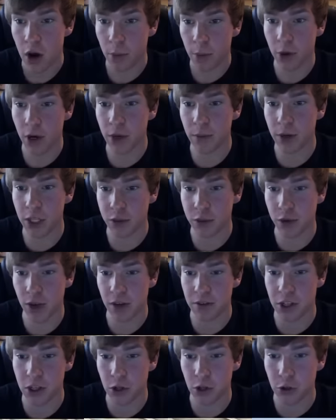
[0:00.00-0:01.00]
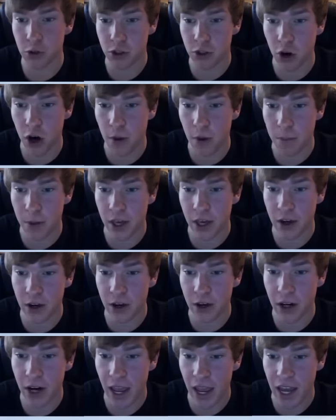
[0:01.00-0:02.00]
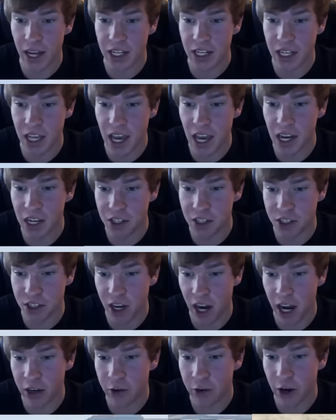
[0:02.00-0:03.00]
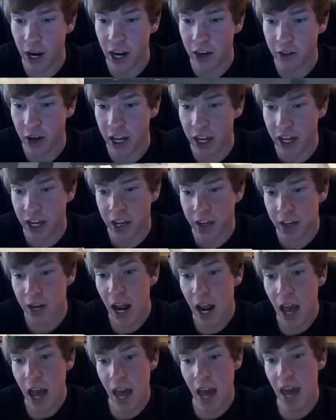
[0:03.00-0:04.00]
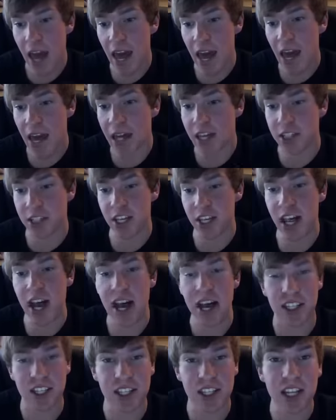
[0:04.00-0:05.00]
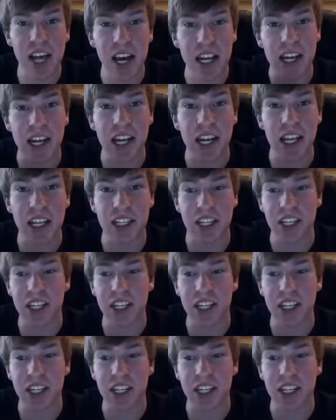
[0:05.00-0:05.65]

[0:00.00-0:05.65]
pretty much what we have to do is go up here and get in a side ride right here and yeah see I didn't,